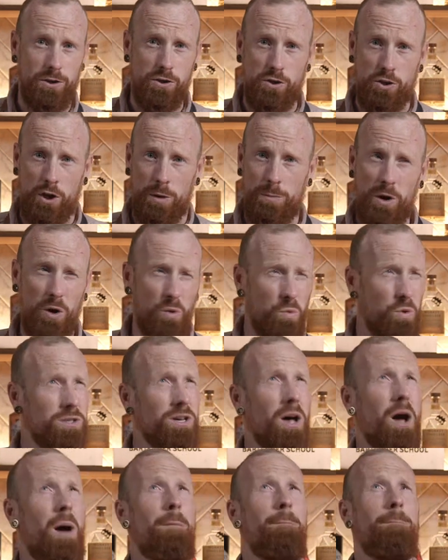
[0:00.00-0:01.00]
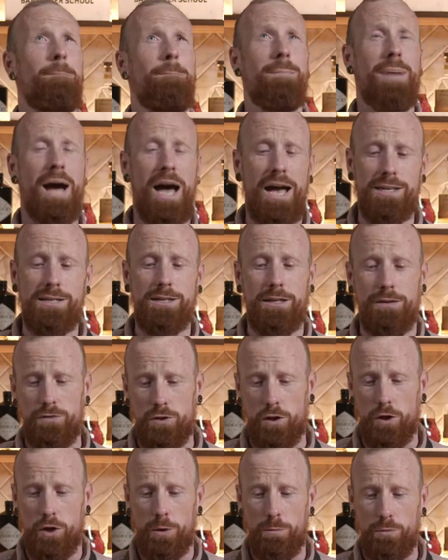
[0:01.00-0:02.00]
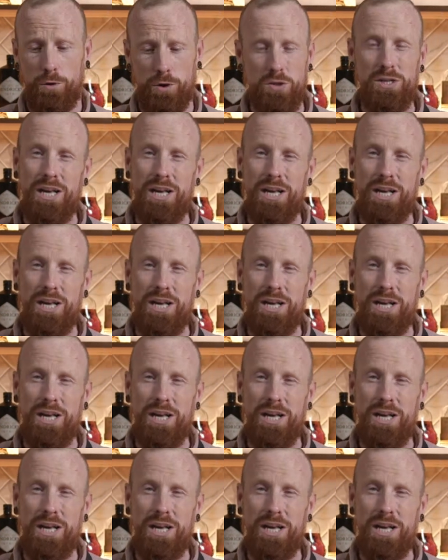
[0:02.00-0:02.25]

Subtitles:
summer was a massive turning point.